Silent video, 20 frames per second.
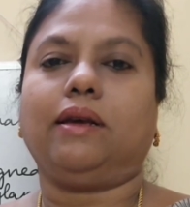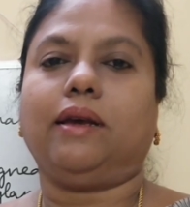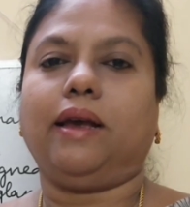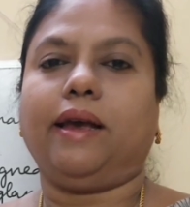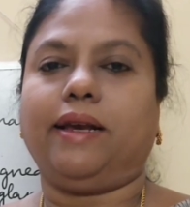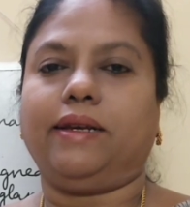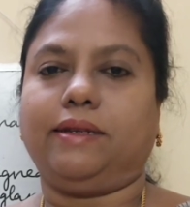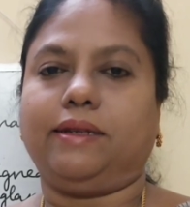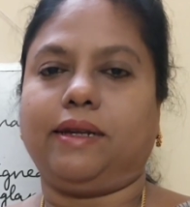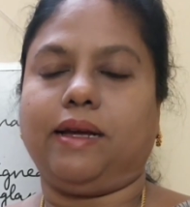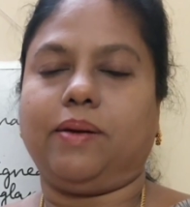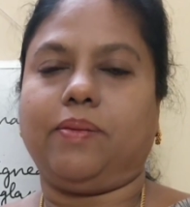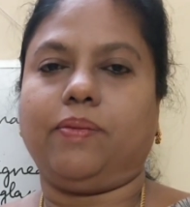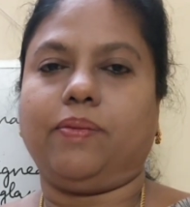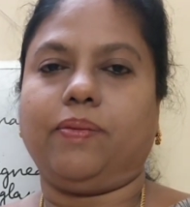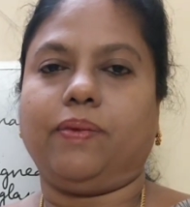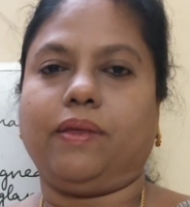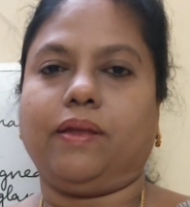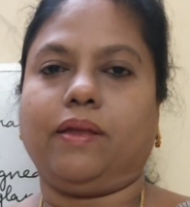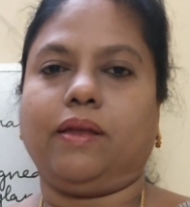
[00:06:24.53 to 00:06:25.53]

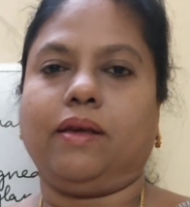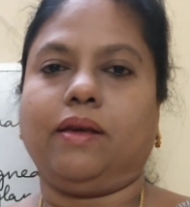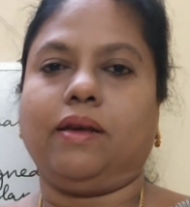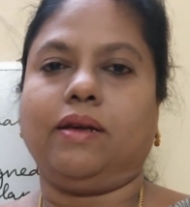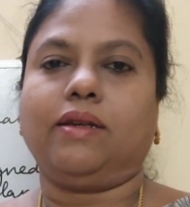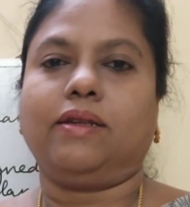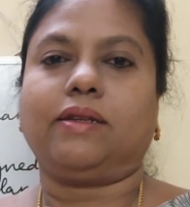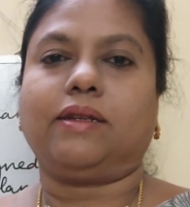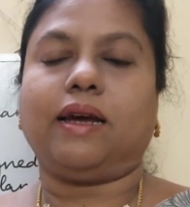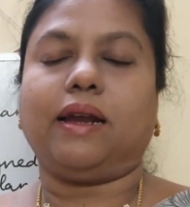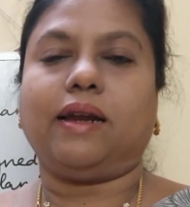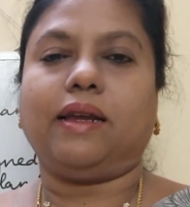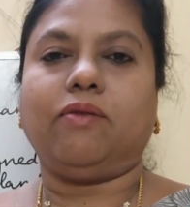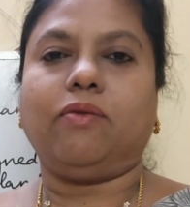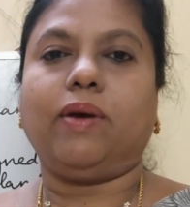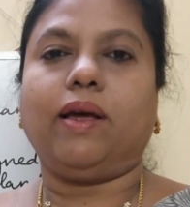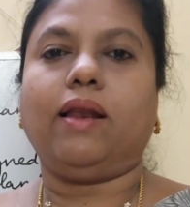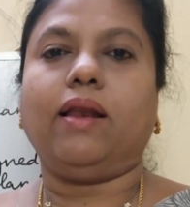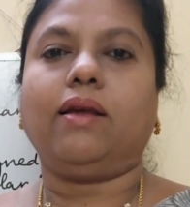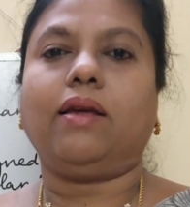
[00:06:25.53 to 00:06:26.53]
exam. Study
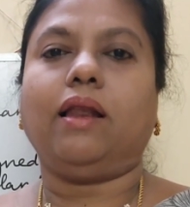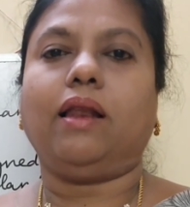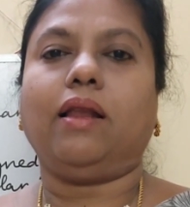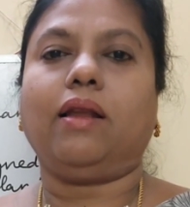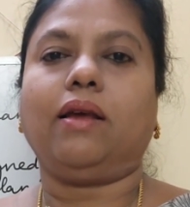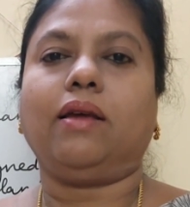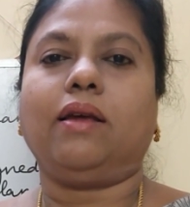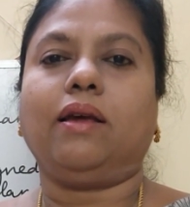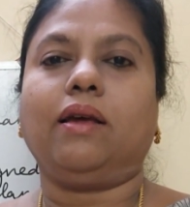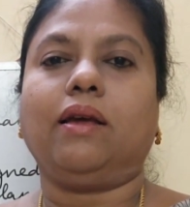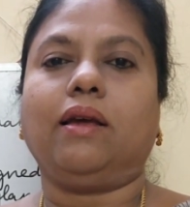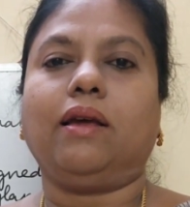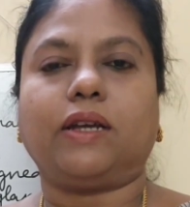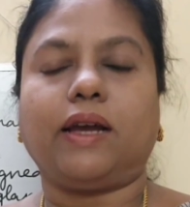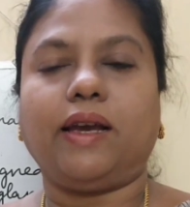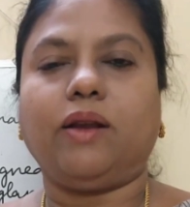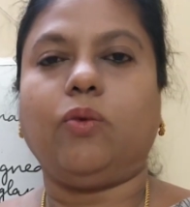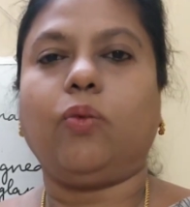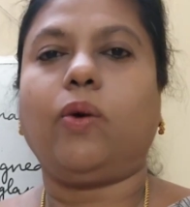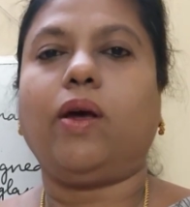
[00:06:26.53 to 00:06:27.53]
well,
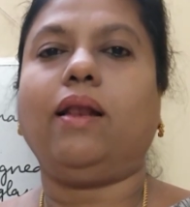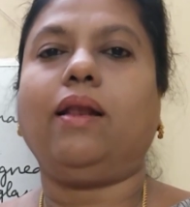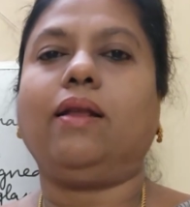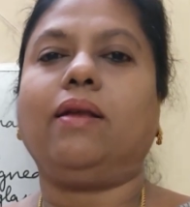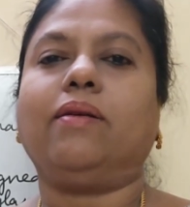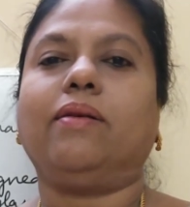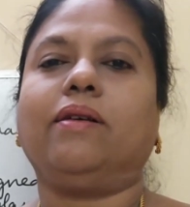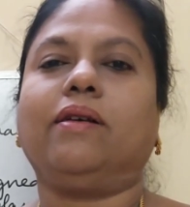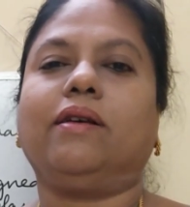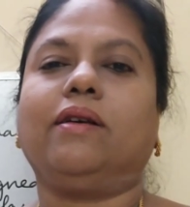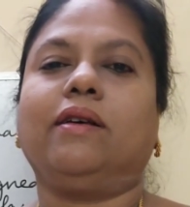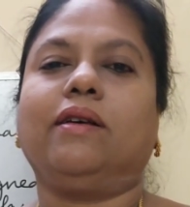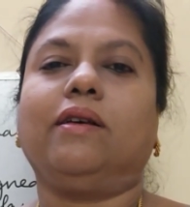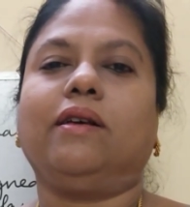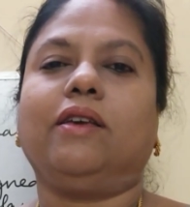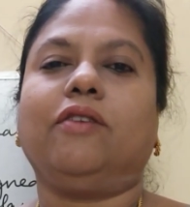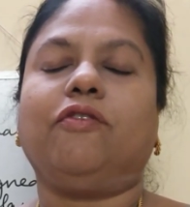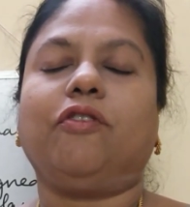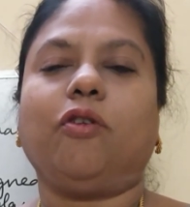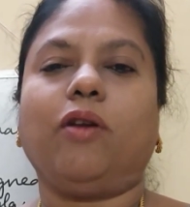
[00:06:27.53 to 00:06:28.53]
shine well.
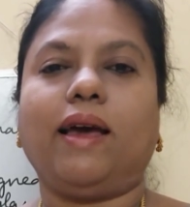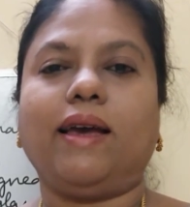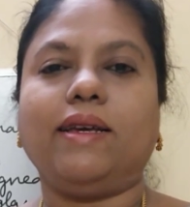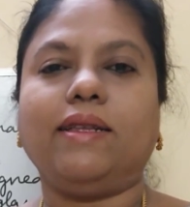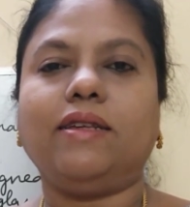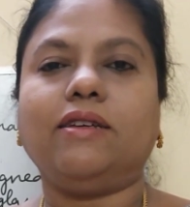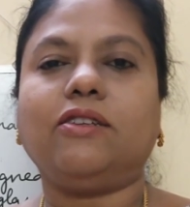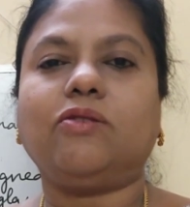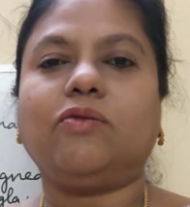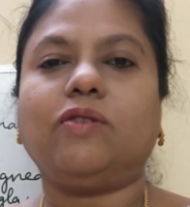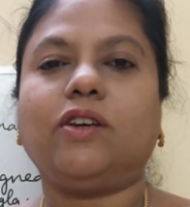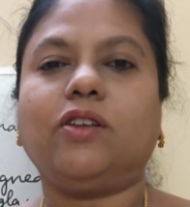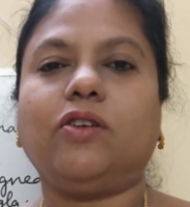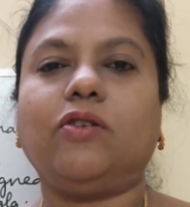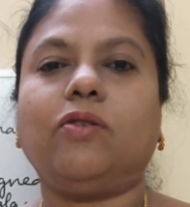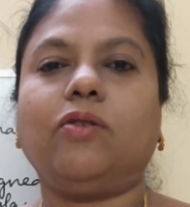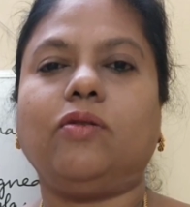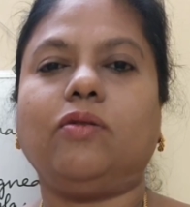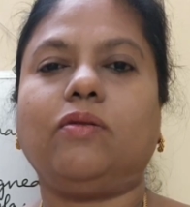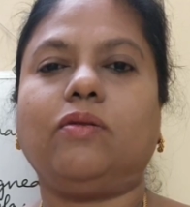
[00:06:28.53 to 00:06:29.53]
If you like this
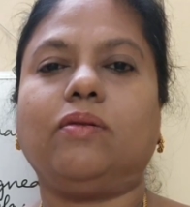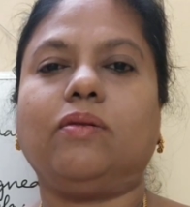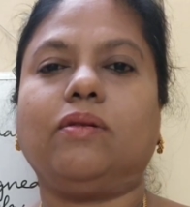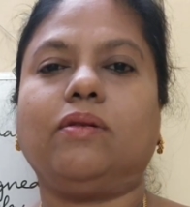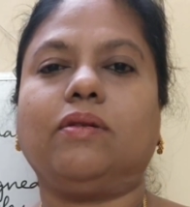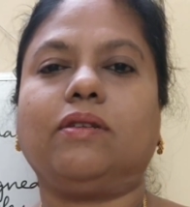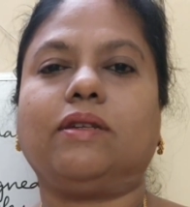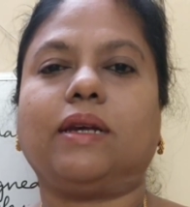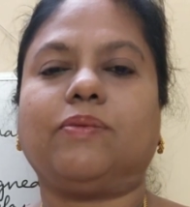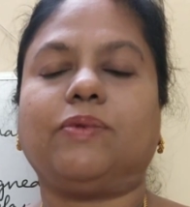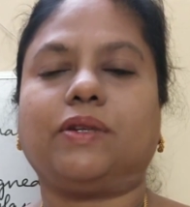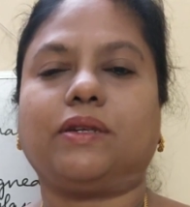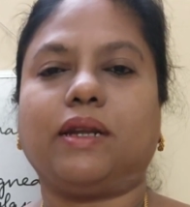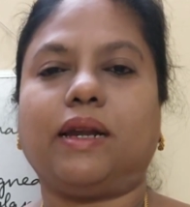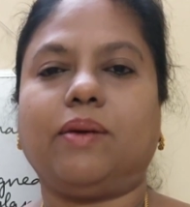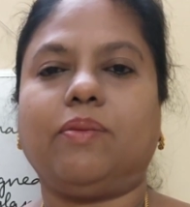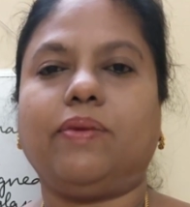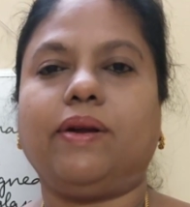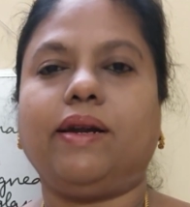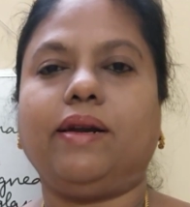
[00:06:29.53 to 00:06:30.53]
video,
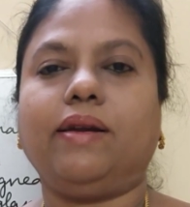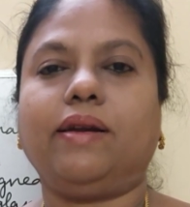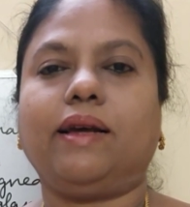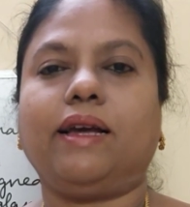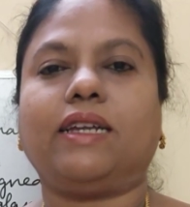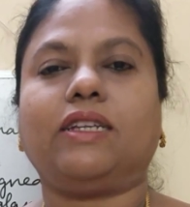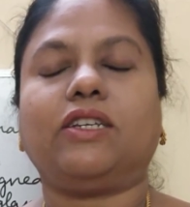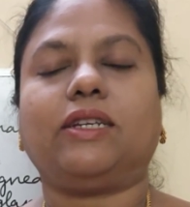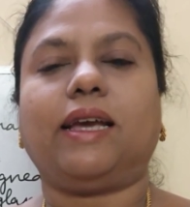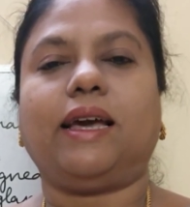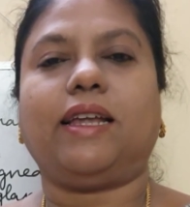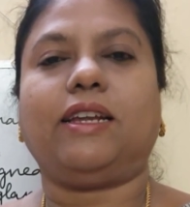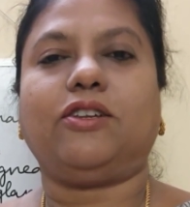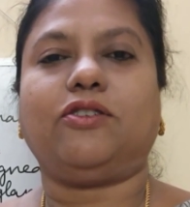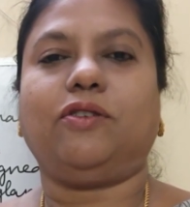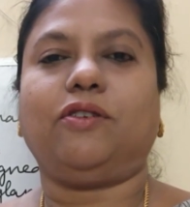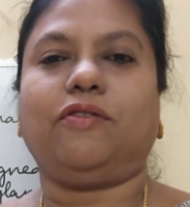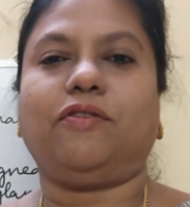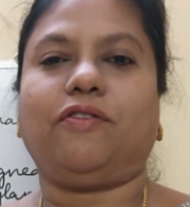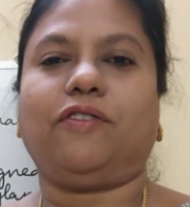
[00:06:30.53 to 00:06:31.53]
subscribe it and share
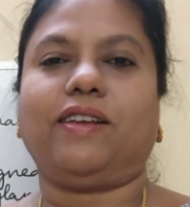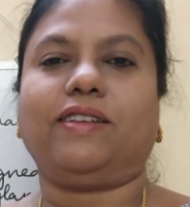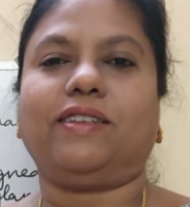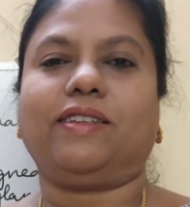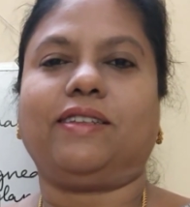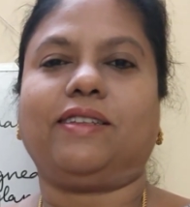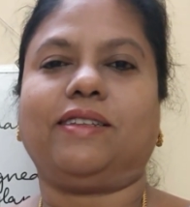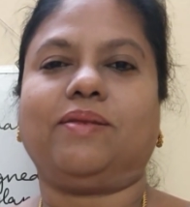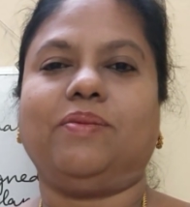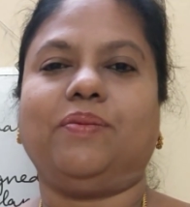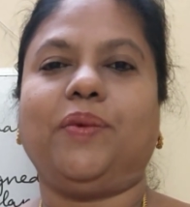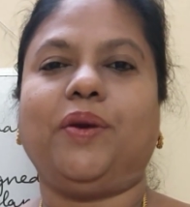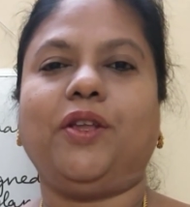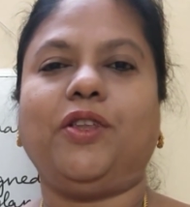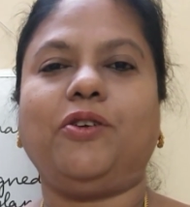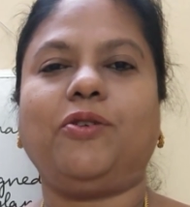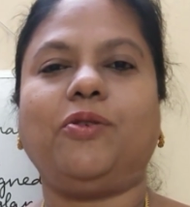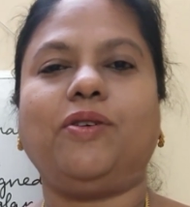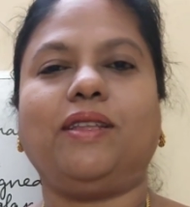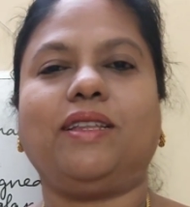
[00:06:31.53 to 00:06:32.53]
it to your friends.
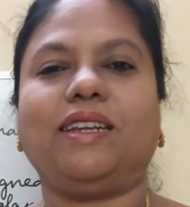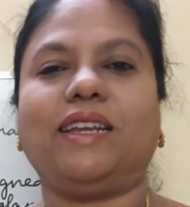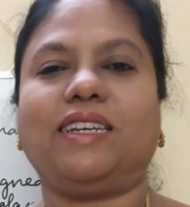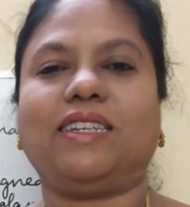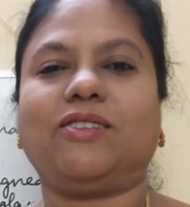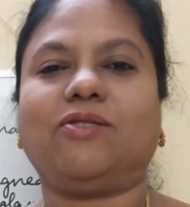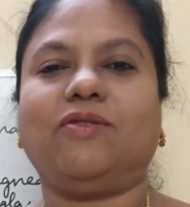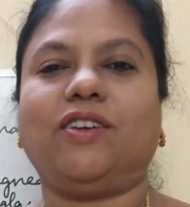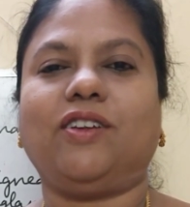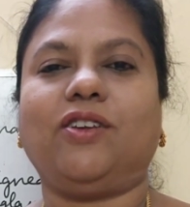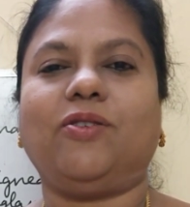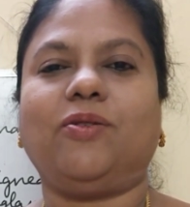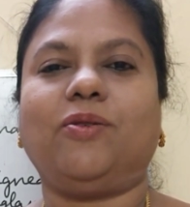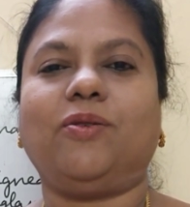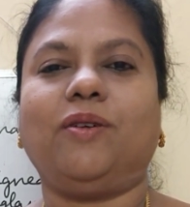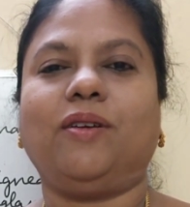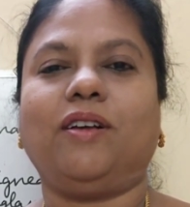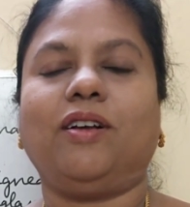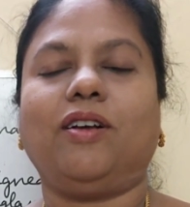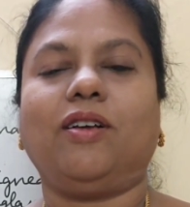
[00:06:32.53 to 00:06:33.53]
Meet you in the next
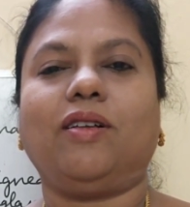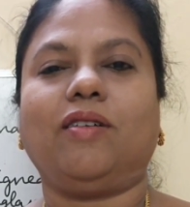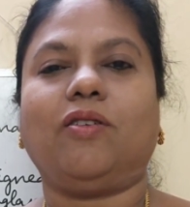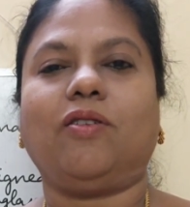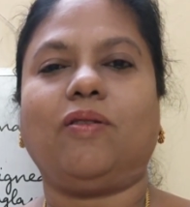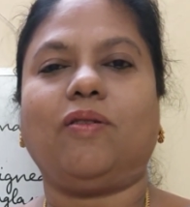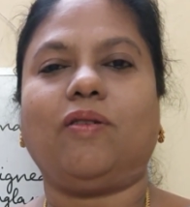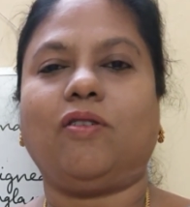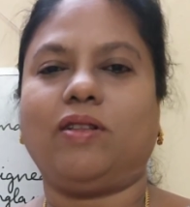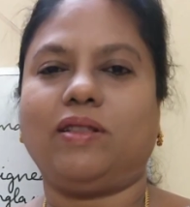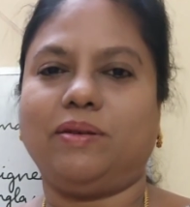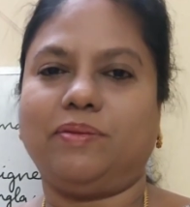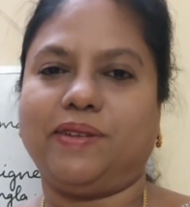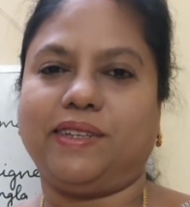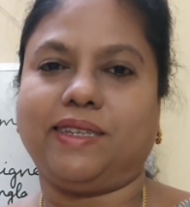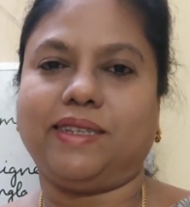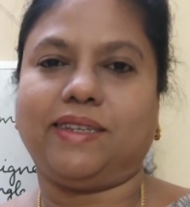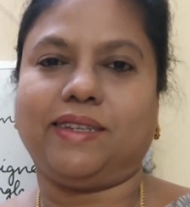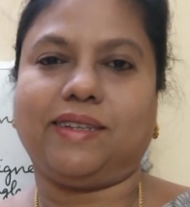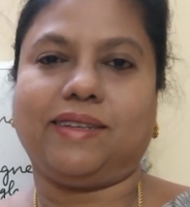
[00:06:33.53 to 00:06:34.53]
video. All the
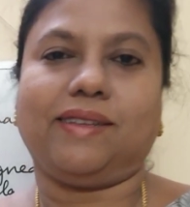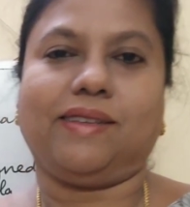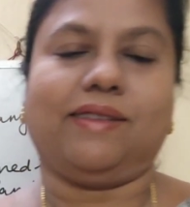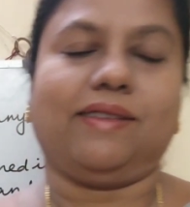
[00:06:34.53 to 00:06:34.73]
best.